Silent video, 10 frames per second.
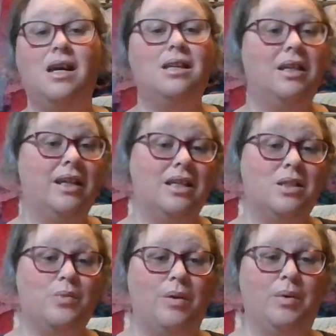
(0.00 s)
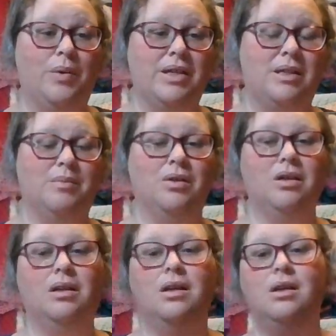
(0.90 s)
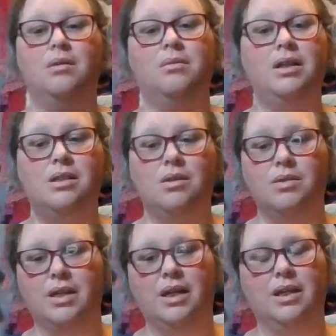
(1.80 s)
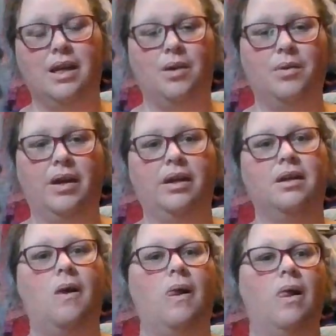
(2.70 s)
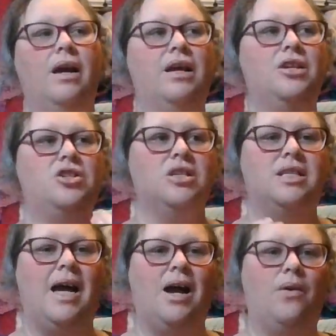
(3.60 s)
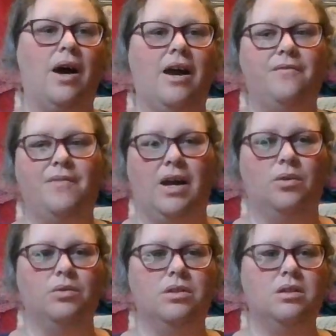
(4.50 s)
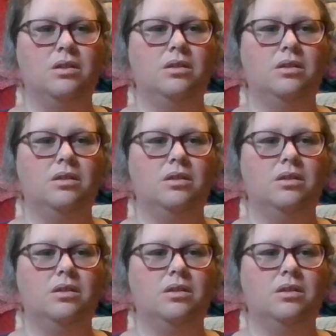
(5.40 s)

nothing against Wilma Westenberg. Please don't take it that way. It's just how I found